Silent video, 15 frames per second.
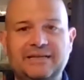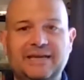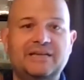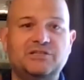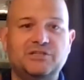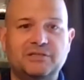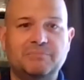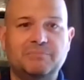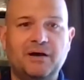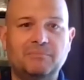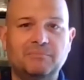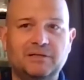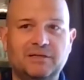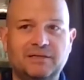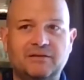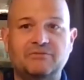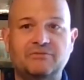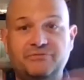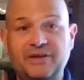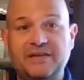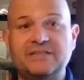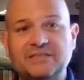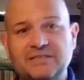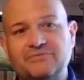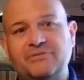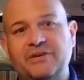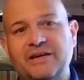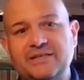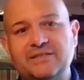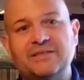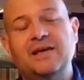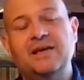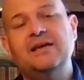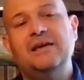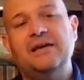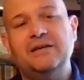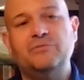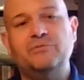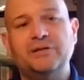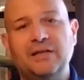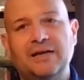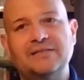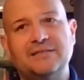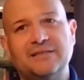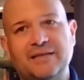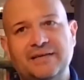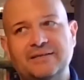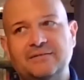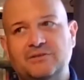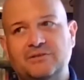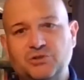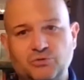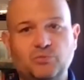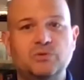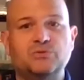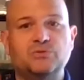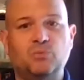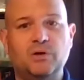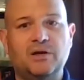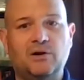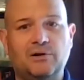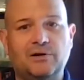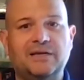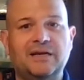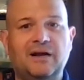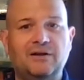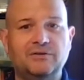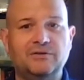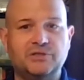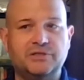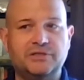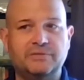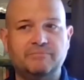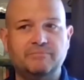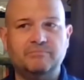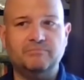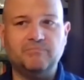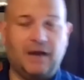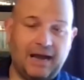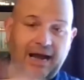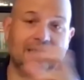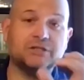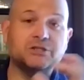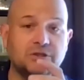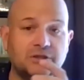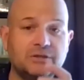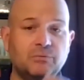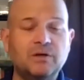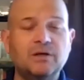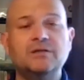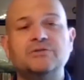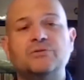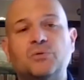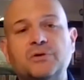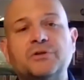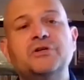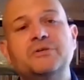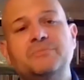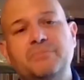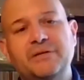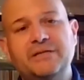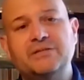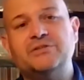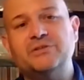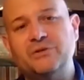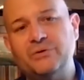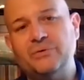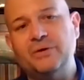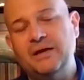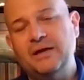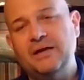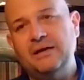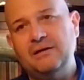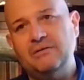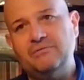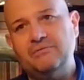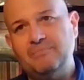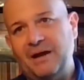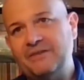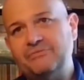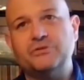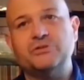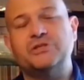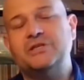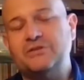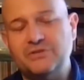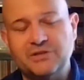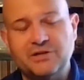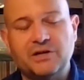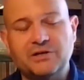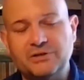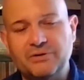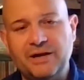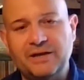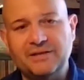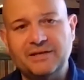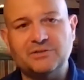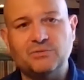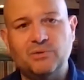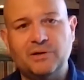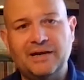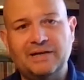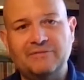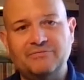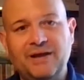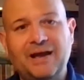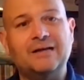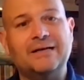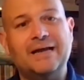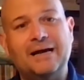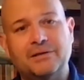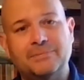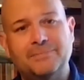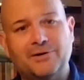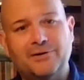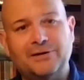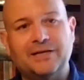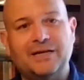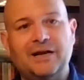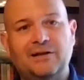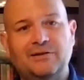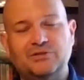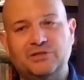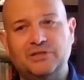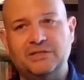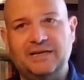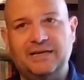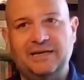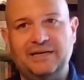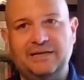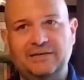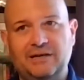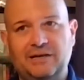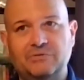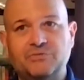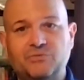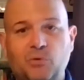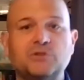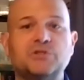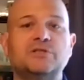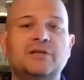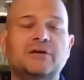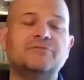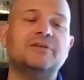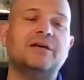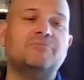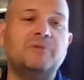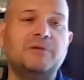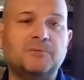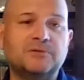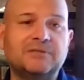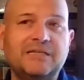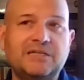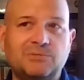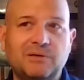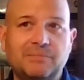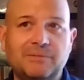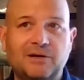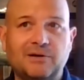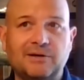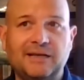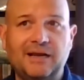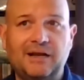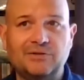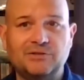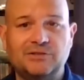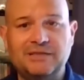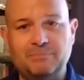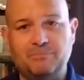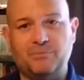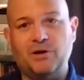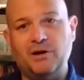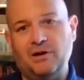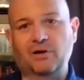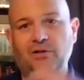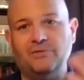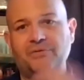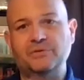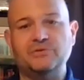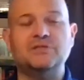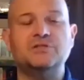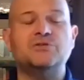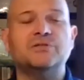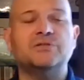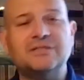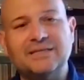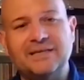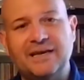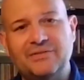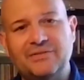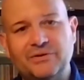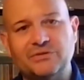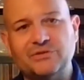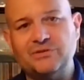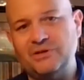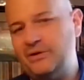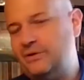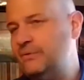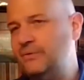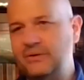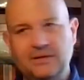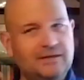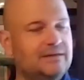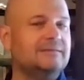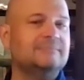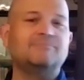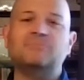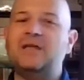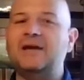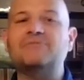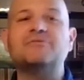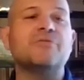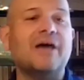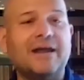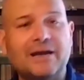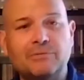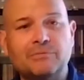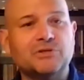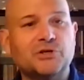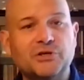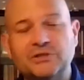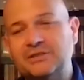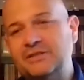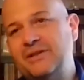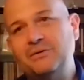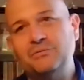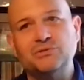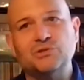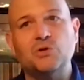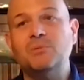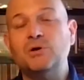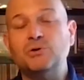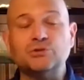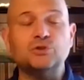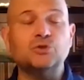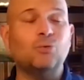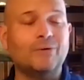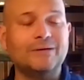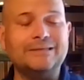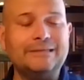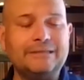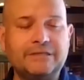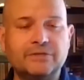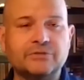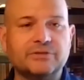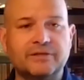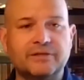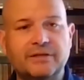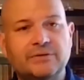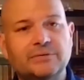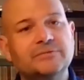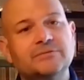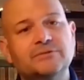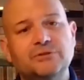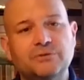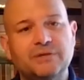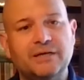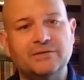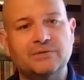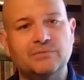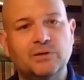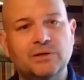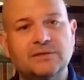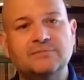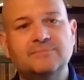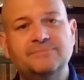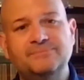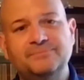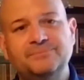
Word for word: engaging the public face-to-face, and realizing that this was what archaeology actually was or could be. So my first year as an undergrad, that's when I found out about archaeology, and I was fortunate enough to have people teach me about archaeology that brought all of those interests together. So after that, I was hooked, and that was almost twenty years ago, two thousand one.